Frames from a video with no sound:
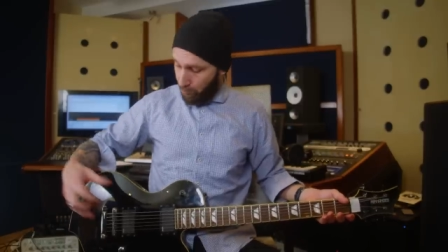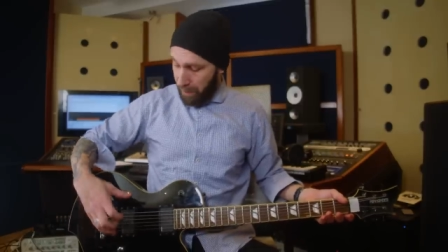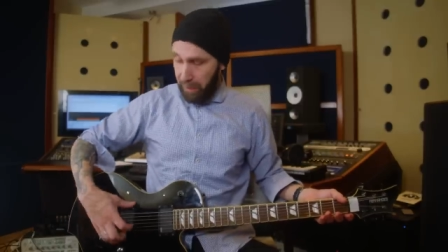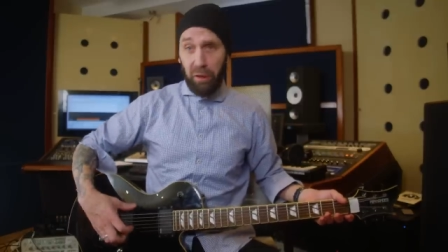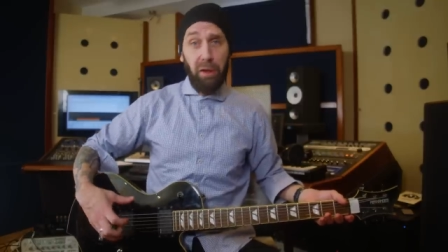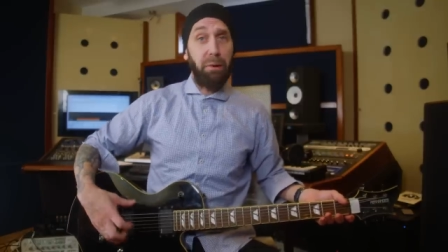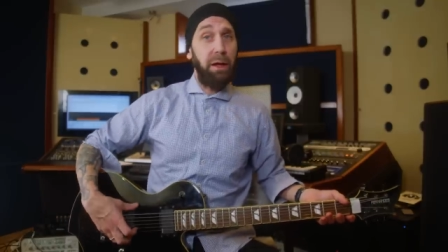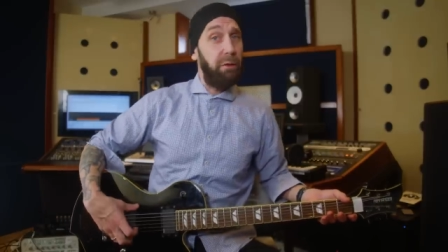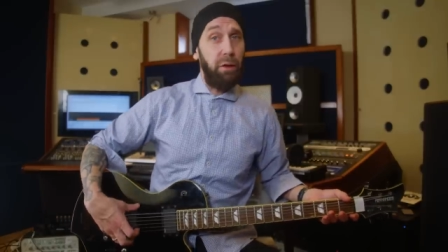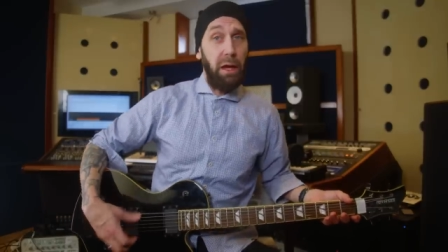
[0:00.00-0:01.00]
We're basically
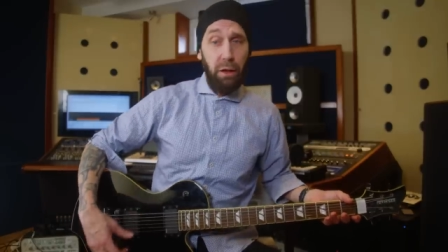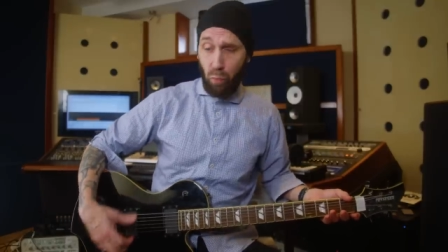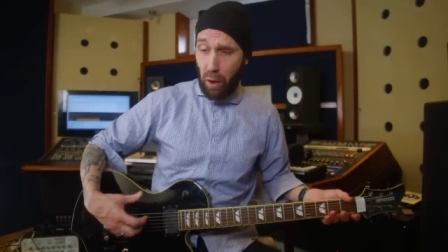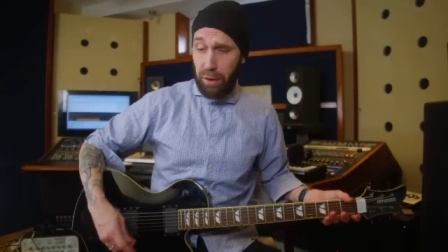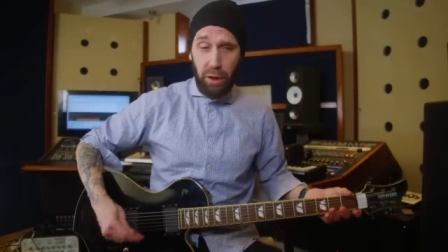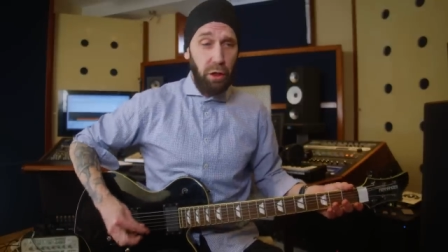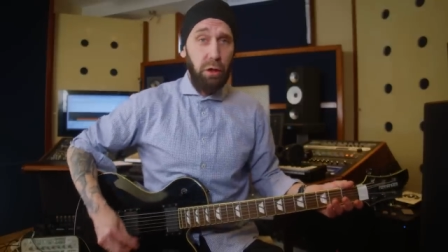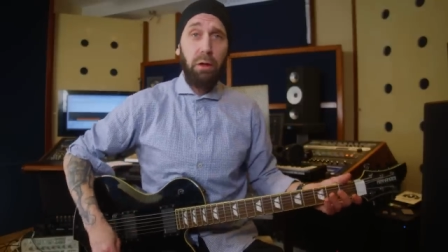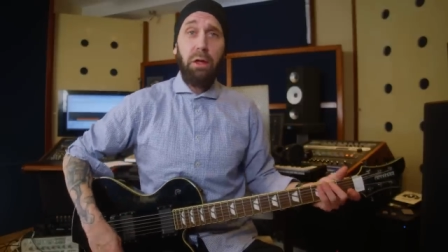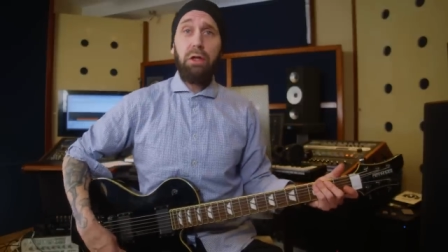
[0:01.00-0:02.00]
playing the eighty-one
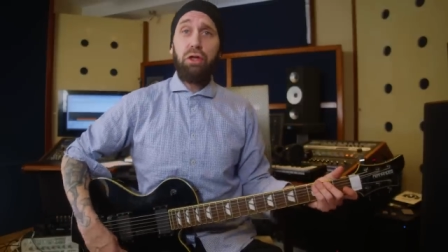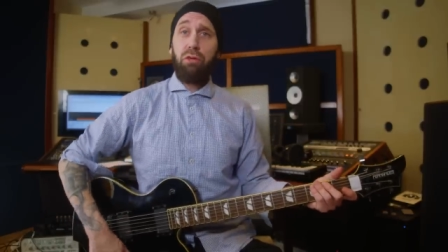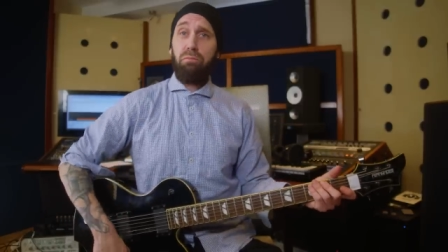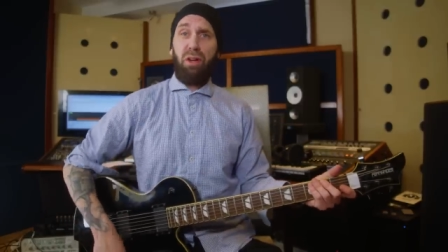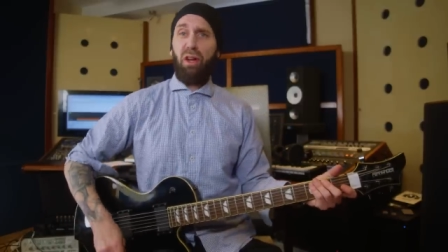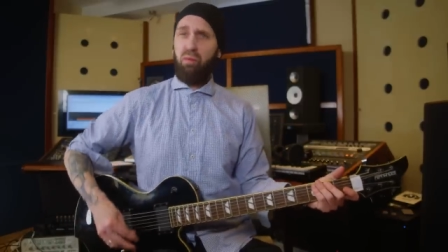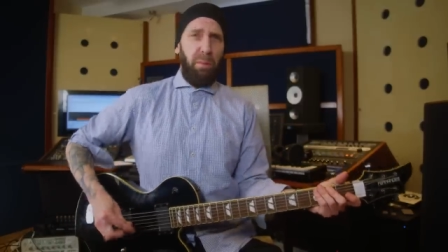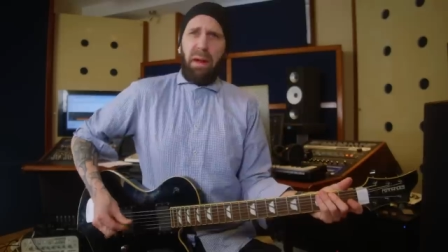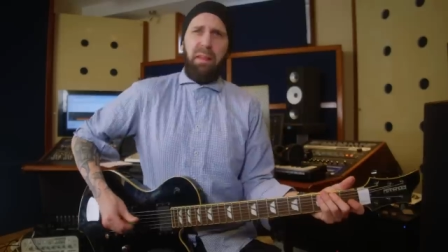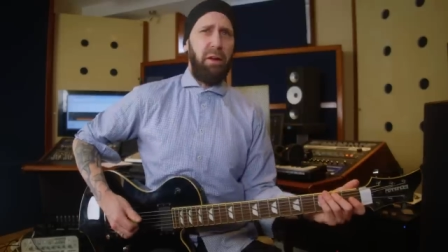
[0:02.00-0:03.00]
here because we're
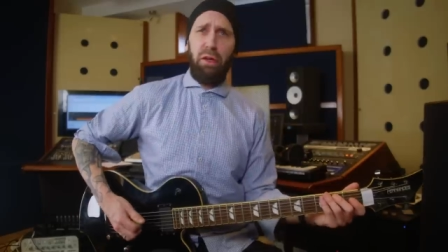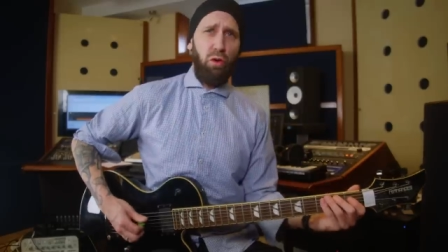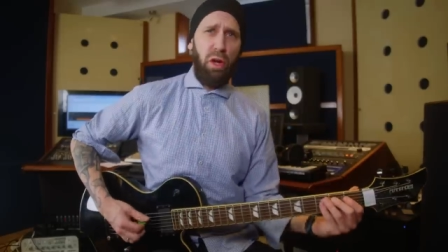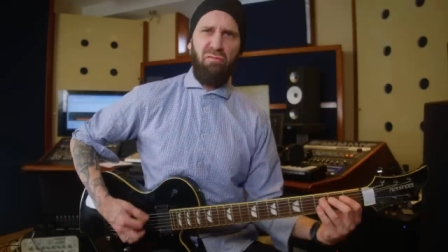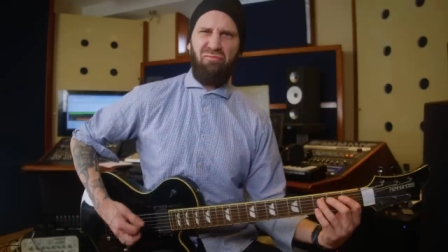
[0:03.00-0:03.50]
basically doing